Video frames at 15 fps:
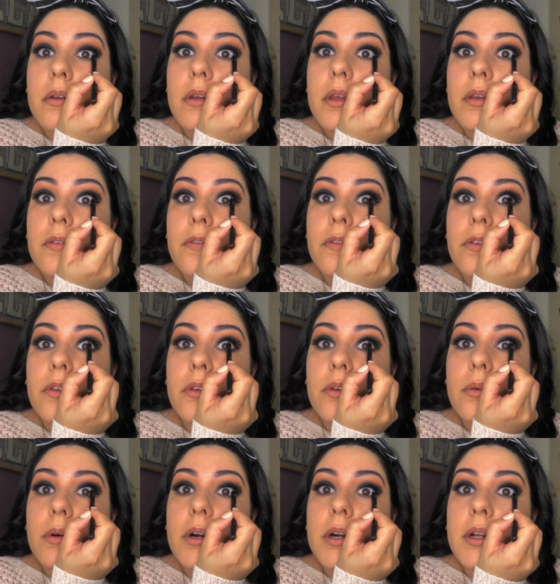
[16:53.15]
If
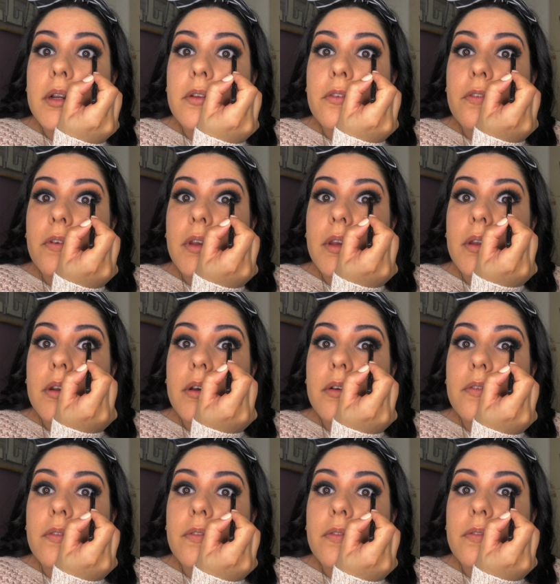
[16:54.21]
you are not a fan
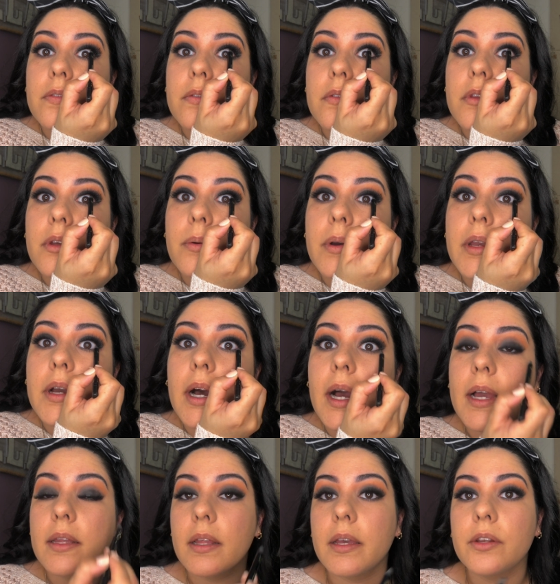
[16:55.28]
of the way
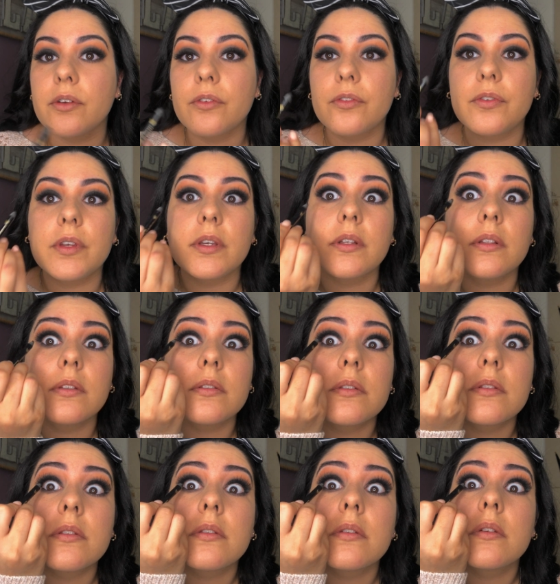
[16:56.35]
eyeliner
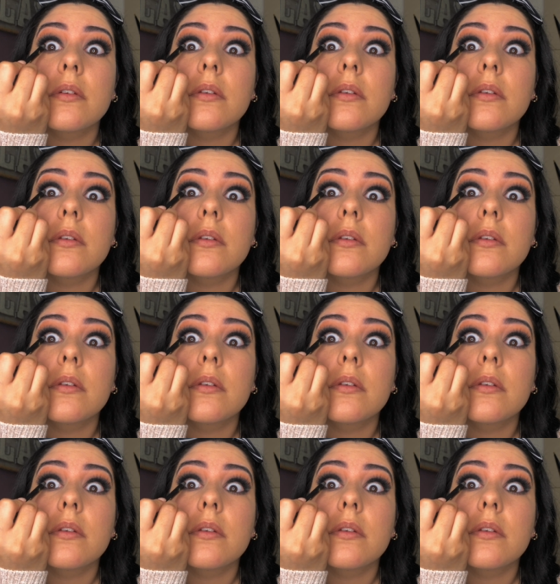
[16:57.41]
feels